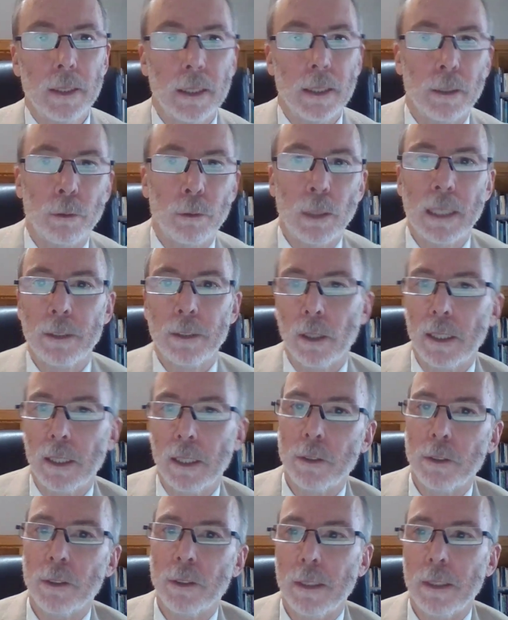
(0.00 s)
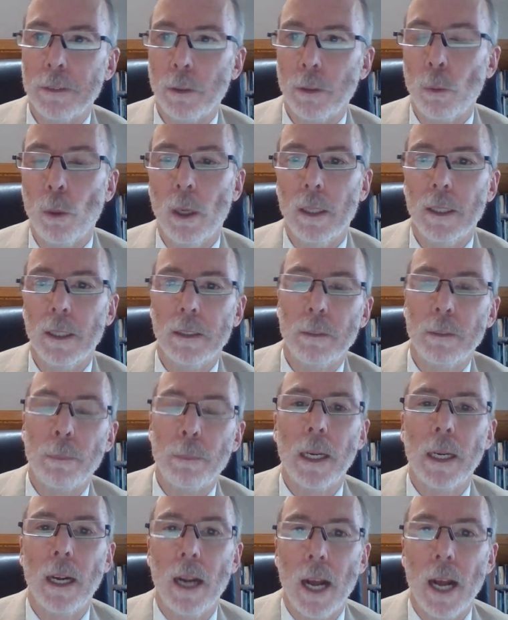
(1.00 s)
Congratulations, everyone. It's
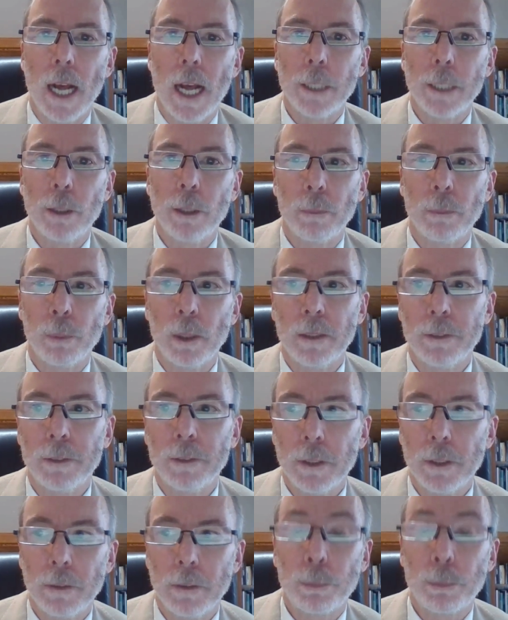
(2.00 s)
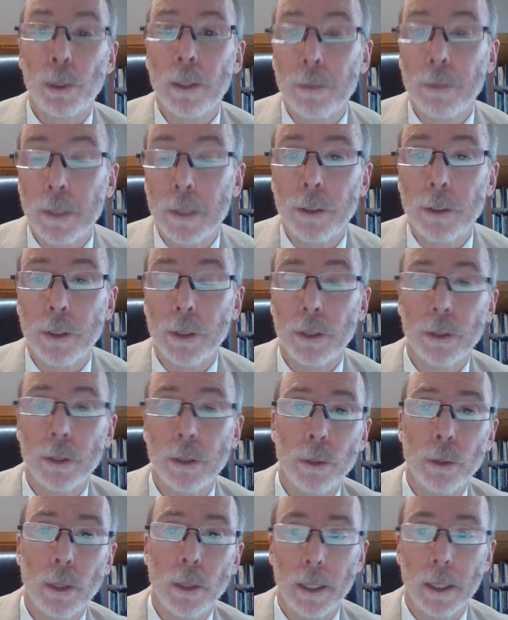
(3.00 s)
been an honor and a privilege
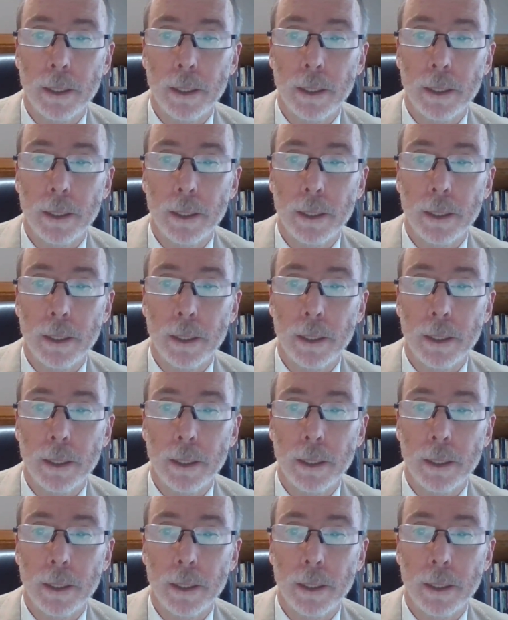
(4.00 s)
to